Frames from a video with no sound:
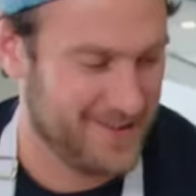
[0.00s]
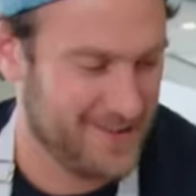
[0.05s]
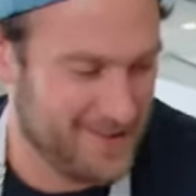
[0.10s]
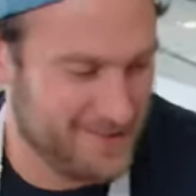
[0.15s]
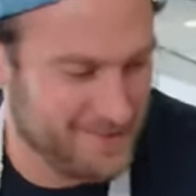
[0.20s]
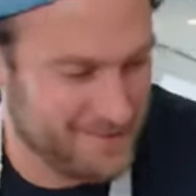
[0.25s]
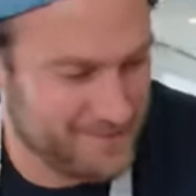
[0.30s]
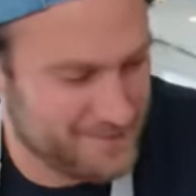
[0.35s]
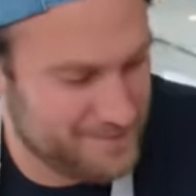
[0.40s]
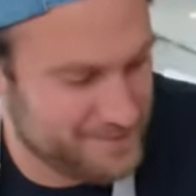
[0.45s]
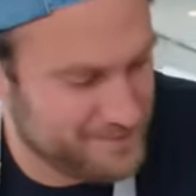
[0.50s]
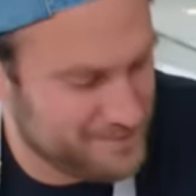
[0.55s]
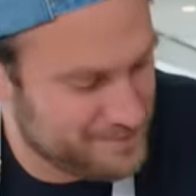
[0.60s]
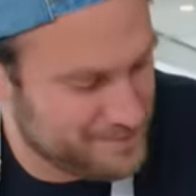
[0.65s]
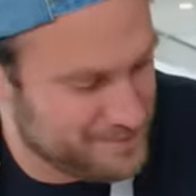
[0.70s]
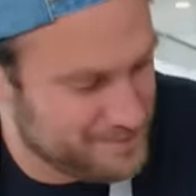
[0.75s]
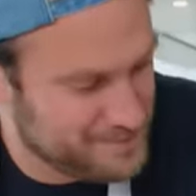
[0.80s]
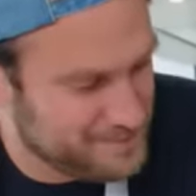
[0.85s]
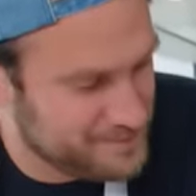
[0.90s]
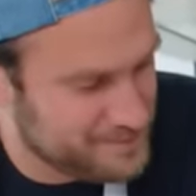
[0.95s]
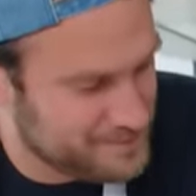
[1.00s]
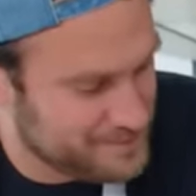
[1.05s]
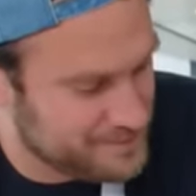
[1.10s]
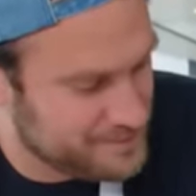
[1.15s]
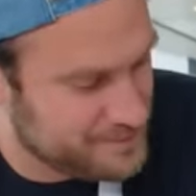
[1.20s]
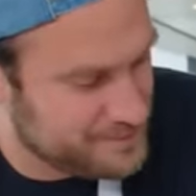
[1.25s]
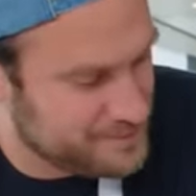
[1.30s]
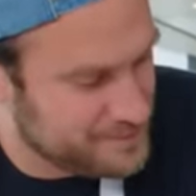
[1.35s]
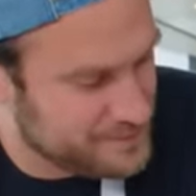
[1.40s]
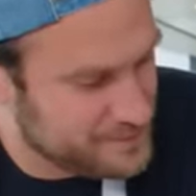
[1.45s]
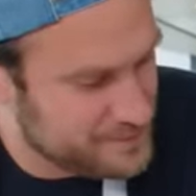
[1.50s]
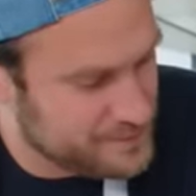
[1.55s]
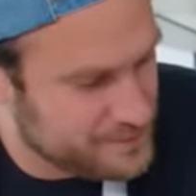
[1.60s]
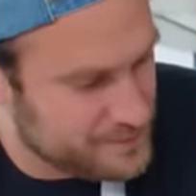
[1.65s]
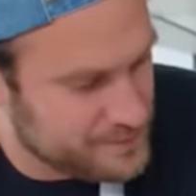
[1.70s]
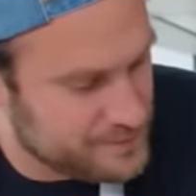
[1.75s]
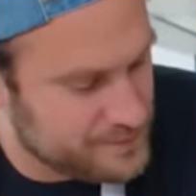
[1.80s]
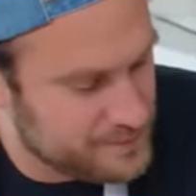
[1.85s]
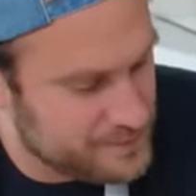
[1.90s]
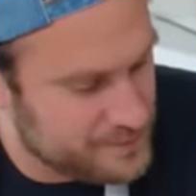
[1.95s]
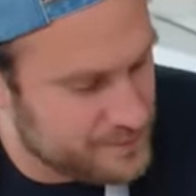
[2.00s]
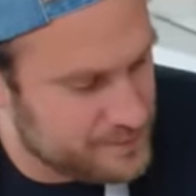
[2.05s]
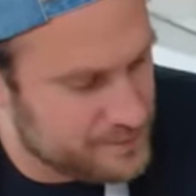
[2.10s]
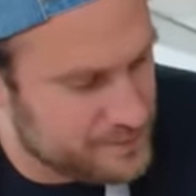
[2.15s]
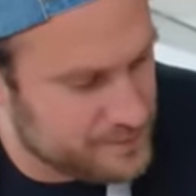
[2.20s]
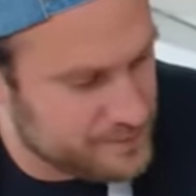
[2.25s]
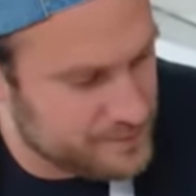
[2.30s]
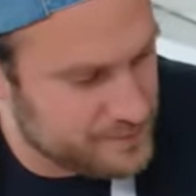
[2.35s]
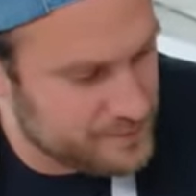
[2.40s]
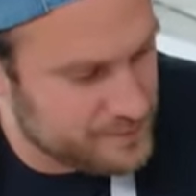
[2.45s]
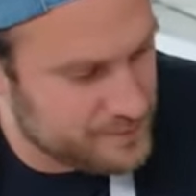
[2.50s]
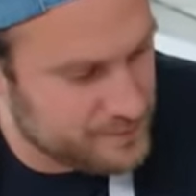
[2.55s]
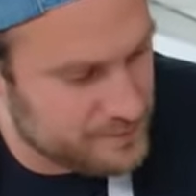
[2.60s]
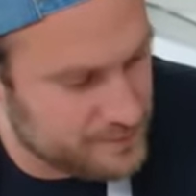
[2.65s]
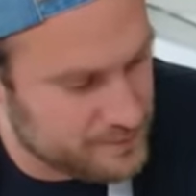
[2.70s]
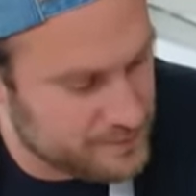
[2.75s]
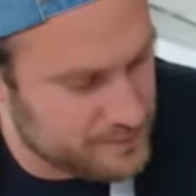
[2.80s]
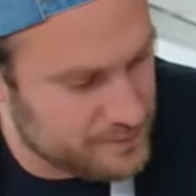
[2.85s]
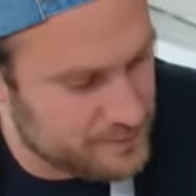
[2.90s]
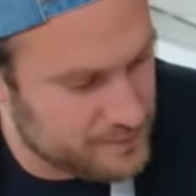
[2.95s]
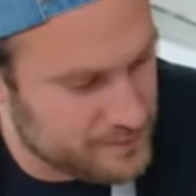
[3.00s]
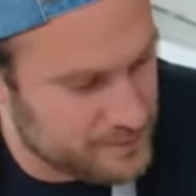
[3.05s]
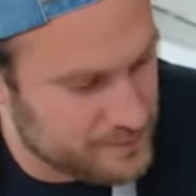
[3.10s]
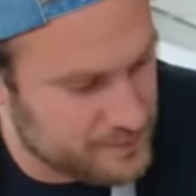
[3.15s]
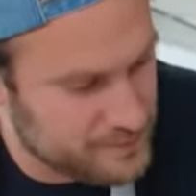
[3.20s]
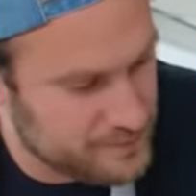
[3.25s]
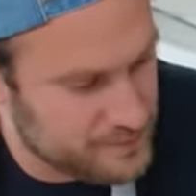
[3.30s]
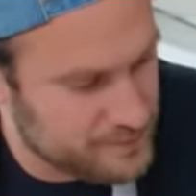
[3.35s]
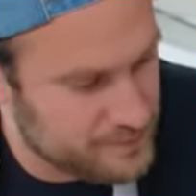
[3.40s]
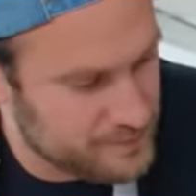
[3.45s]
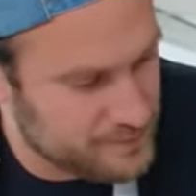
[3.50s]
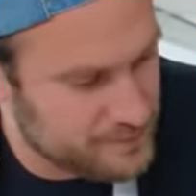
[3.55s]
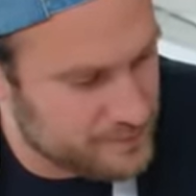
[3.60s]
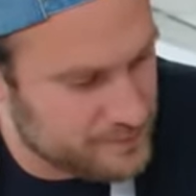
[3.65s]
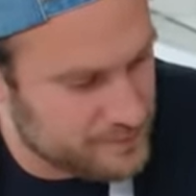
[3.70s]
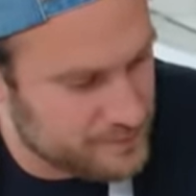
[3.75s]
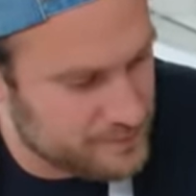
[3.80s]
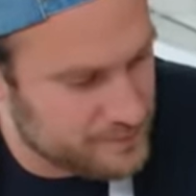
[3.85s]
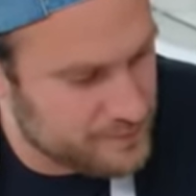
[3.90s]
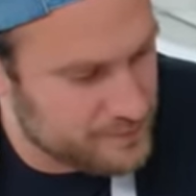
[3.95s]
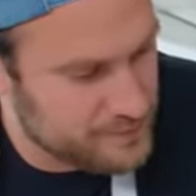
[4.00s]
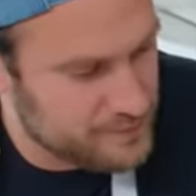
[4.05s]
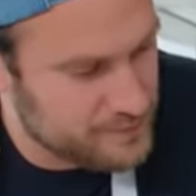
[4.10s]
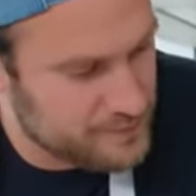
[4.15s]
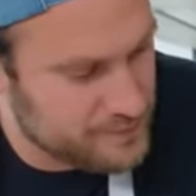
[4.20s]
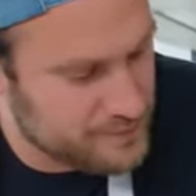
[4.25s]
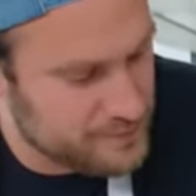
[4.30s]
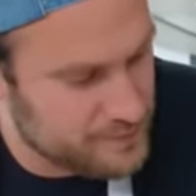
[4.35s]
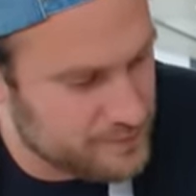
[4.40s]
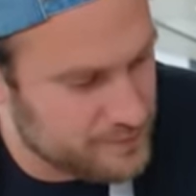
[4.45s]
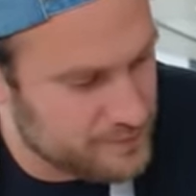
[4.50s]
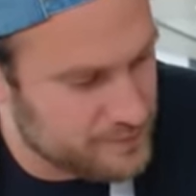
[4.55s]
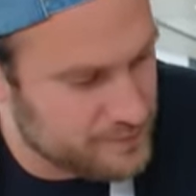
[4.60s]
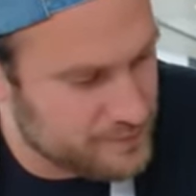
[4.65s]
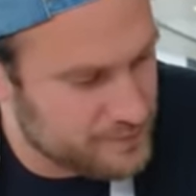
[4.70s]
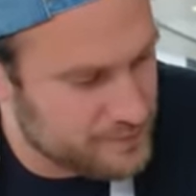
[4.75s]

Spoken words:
No words are spoken by the person on screen.